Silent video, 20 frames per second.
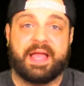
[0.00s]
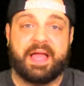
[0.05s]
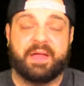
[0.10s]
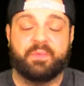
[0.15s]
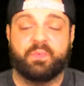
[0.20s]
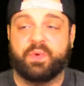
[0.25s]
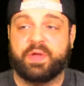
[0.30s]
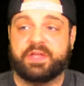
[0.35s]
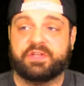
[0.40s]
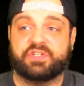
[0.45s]
I
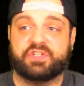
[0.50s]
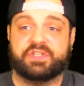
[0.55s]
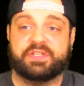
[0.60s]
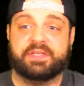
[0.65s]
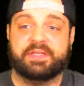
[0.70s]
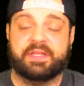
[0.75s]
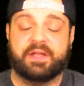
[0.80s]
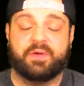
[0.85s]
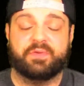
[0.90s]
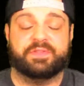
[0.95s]
wish,
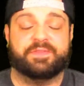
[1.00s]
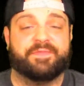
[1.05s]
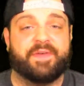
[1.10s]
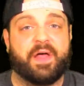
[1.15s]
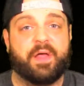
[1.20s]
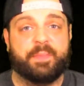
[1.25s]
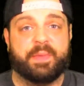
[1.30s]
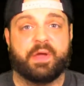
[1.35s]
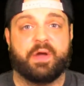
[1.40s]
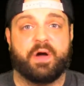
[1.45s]
you know,
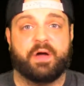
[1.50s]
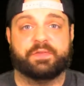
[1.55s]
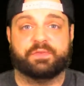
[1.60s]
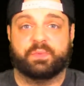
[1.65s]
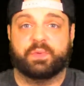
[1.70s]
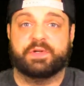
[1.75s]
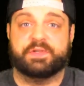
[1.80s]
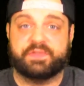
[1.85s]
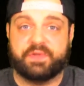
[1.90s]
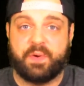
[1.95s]
development costs
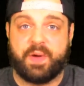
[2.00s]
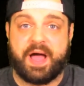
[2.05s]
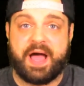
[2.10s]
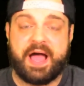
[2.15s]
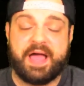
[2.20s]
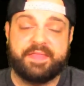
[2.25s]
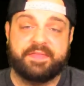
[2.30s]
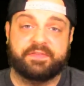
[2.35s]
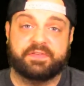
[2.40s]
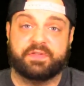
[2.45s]
weren't so
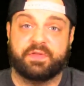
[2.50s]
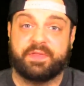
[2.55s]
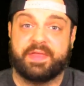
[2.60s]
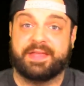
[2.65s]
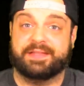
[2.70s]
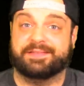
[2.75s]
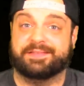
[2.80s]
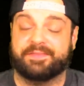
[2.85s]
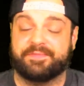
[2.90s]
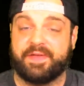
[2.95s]
high so
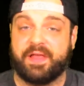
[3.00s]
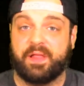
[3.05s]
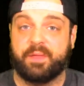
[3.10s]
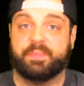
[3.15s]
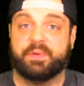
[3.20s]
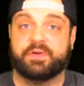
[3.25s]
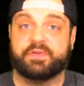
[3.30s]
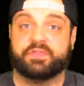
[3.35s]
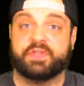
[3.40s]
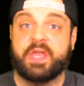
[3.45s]
that
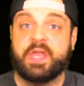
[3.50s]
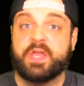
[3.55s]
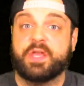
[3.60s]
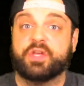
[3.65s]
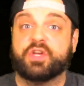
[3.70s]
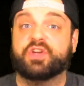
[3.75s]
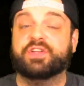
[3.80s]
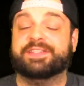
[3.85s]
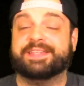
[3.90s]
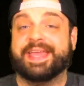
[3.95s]
developers
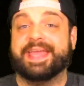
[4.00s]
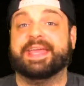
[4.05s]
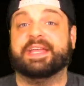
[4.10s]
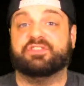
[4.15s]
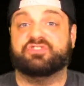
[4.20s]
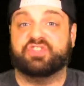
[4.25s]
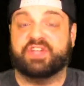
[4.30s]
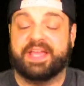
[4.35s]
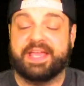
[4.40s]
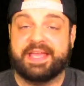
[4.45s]
could take a
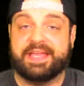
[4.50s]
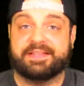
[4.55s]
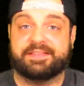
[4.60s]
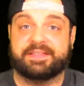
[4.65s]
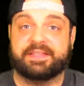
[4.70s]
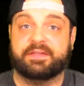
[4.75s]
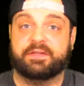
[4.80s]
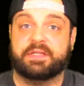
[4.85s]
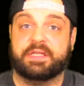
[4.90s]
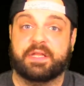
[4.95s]

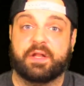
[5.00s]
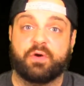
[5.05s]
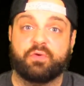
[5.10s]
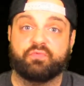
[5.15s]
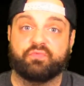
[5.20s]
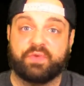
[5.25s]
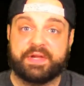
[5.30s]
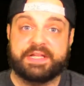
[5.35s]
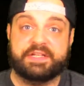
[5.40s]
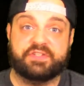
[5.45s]
chance and, you know,
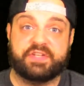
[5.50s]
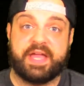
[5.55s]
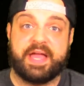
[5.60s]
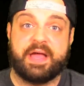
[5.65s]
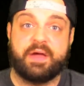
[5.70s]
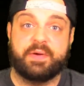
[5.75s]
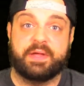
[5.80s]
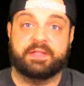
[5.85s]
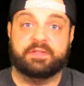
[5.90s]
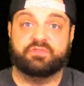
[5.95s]
reach
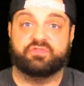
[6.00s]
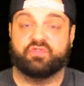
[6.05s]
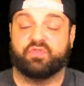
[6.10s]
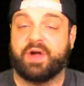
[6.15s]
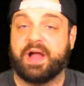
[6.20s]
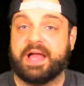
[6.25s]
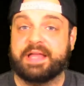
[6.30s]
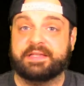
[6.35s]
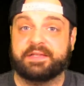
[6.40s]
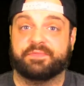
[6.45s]
out and
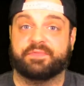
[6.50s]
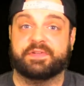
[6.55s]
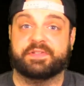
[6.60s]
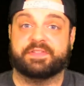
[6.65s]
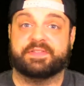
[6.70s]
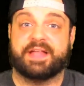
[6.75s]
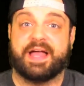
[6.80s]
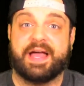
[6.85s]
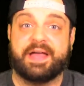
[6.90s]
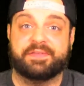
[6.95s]
try different
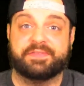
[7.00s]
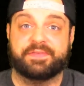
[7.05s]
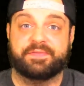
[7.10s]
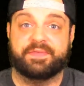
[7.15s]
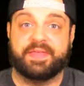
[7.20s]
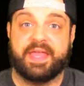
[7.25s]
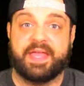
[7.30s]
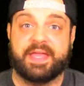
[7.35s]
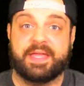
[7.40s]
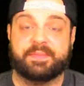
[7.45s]
styles
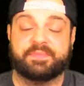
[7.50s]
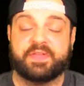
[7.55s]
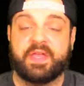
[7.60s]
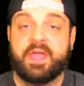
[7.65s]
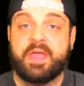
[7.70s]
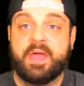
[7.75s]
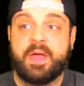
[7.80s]
of games.